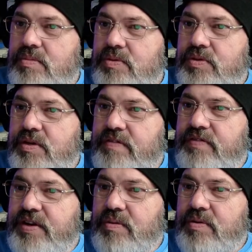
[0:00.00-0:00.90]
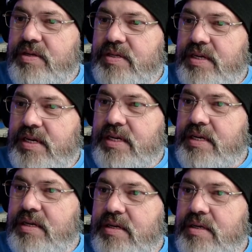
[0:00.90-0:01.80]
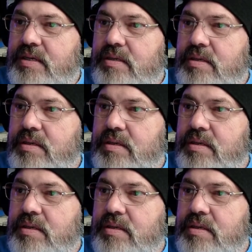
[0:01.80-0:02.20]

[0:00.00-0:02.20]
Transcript: trying to figure out what else I got here.